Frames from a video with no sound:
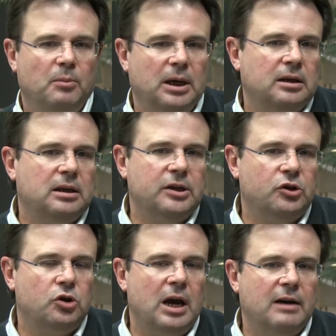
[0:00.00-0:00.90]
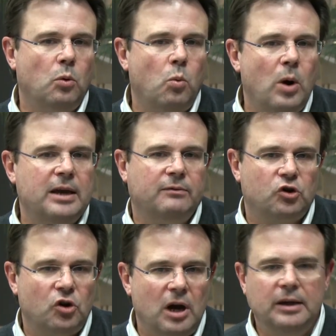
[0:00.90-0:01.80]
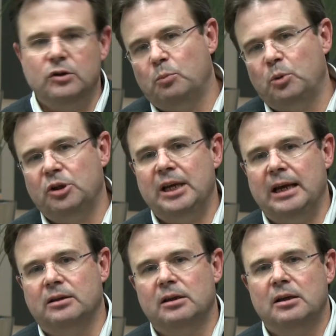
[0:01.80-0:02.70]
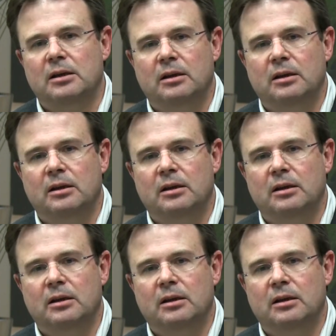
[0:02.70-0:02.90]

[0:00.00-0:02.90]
but at least you have a way of trying to protect